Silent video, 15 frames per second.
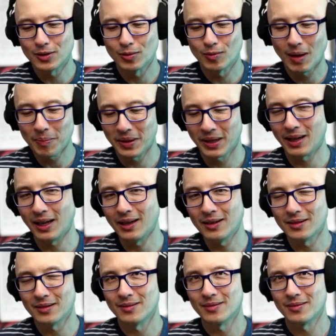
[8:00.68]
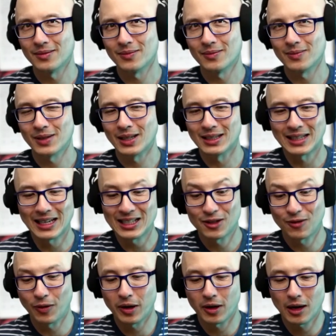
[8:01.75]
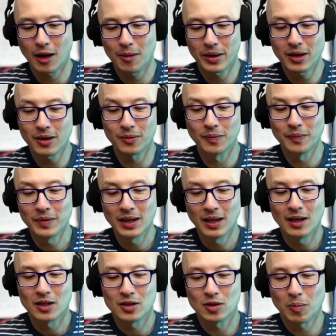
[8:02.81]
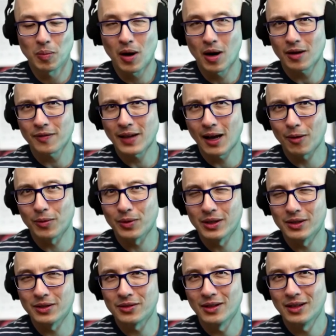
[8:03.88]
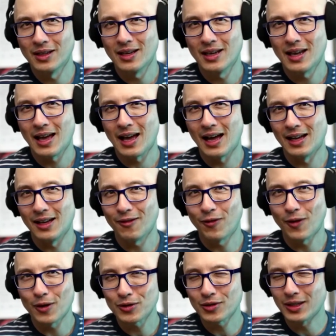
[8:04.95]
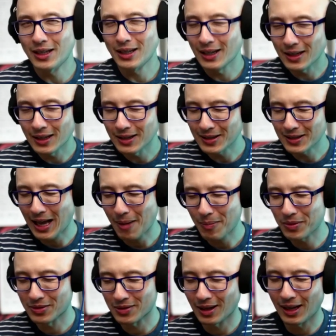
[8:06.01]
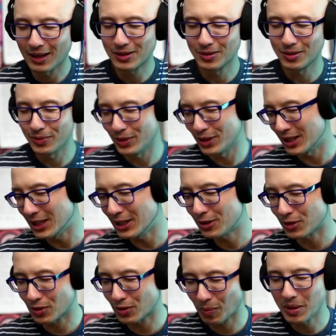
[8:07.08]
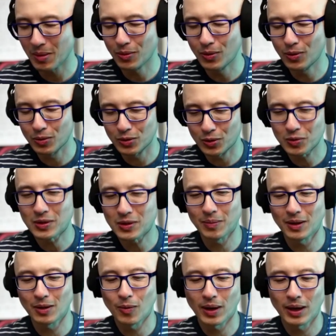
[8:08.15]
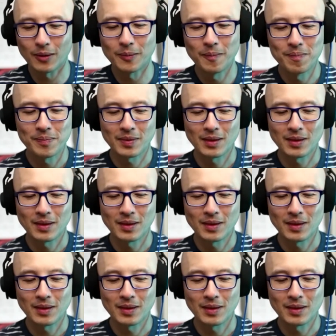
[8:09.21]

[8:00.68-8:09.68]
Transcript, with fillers: to replicate, because I just figured it out on my own. So part of that was I falsely, and this happens a lot to teachers or people who do something well,